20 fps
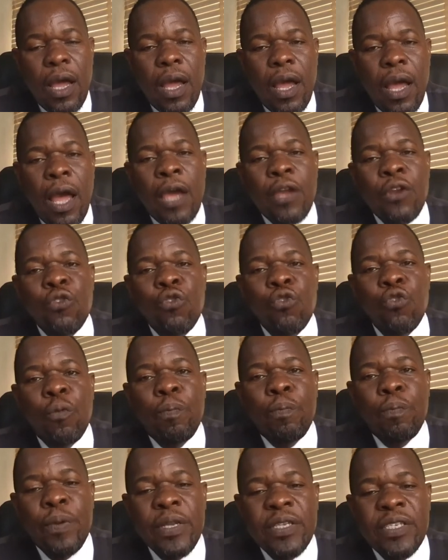How do you
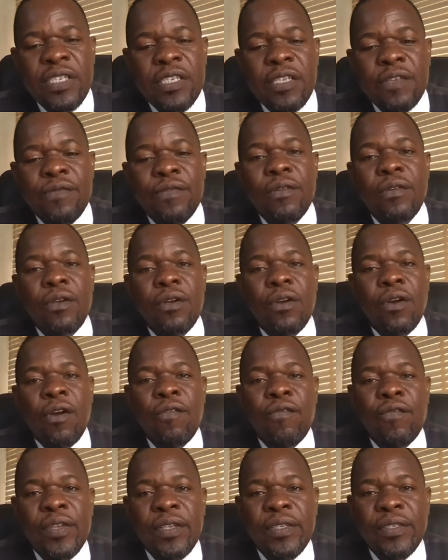perceive
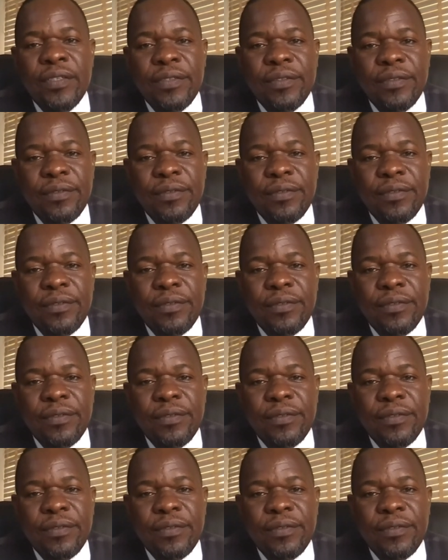conflict?